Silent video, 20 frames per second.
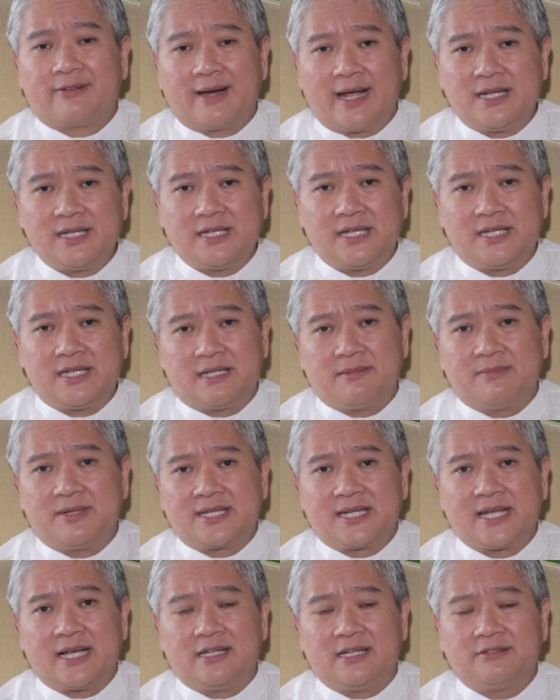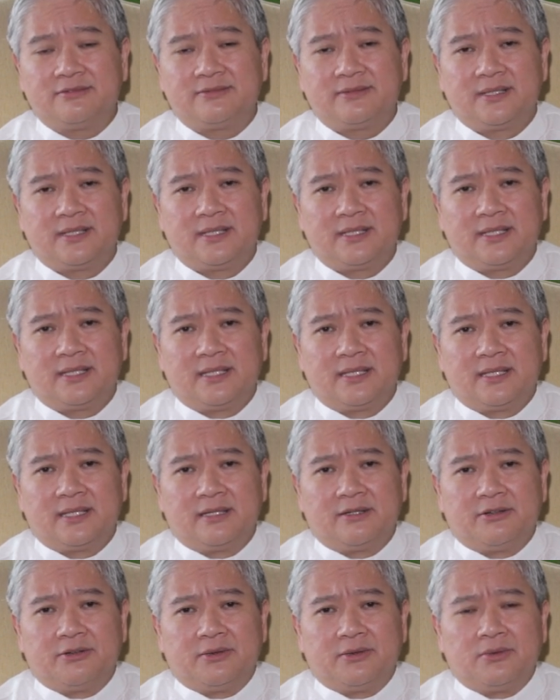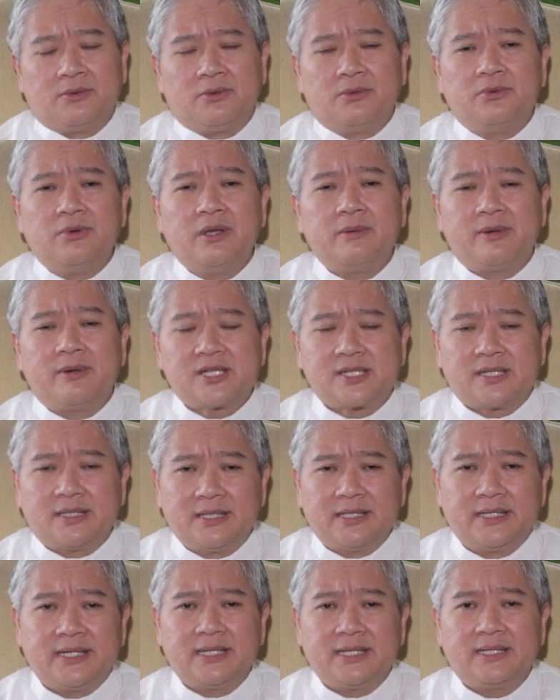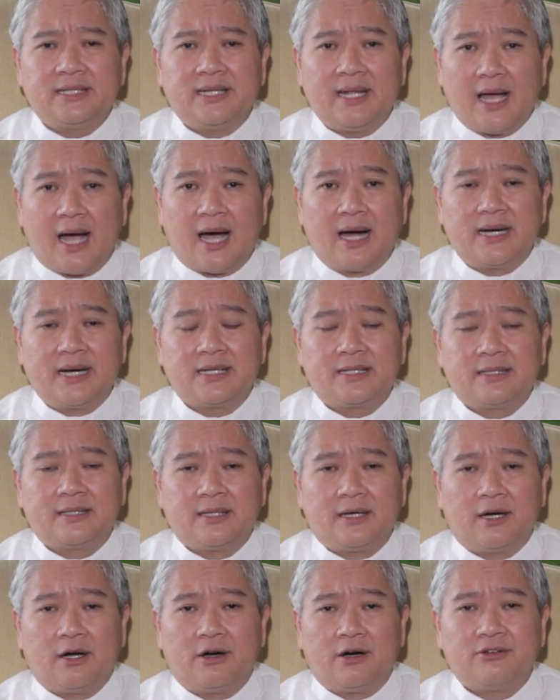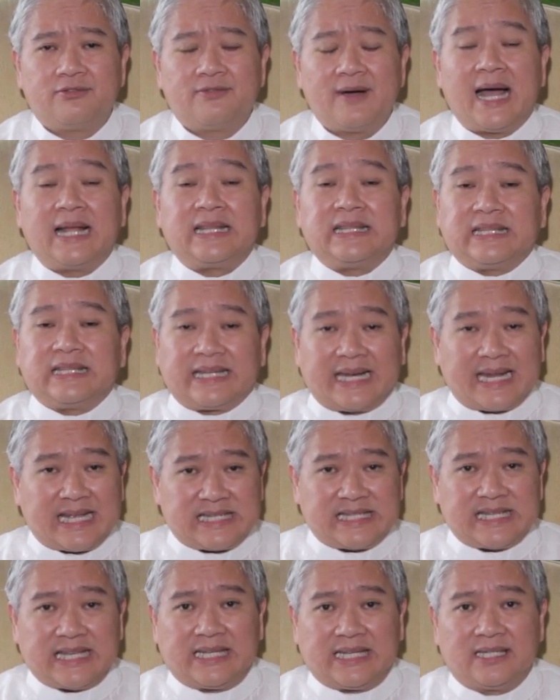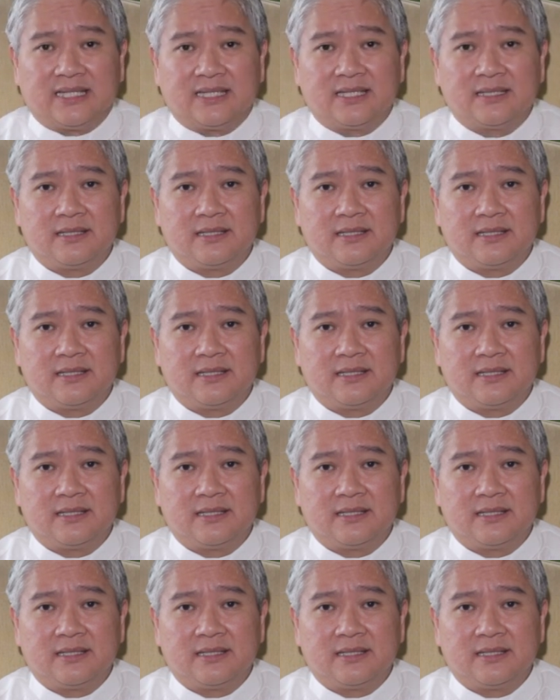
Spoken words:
Francis himself, we must learn the art of undressing.